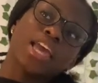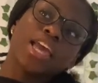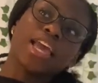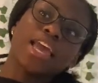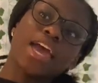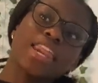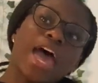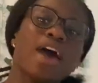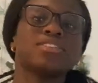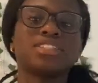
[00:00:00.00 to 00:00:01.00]
And
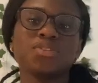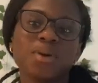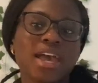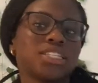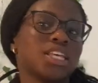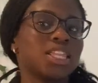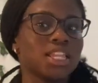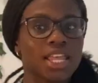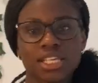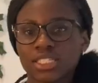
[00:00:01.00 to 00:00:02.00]
I'll see you guys in
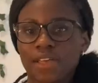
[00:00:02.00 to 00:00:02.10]
the next